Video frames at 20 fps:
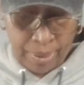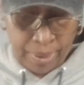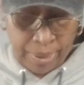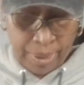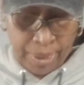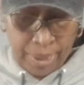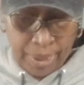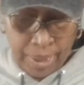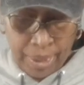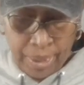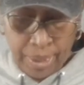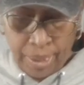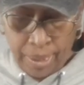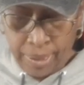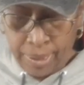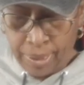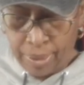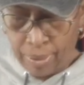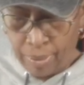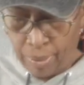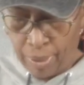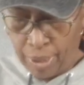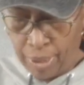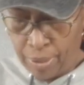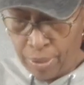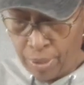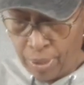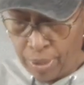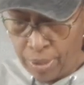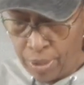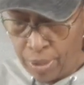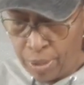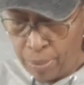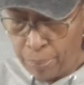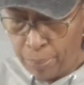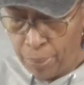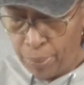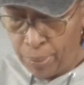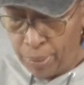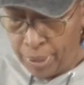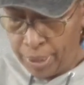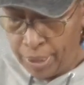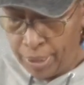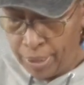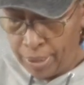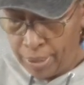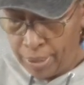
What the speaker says: Just a little, and you can just pull it.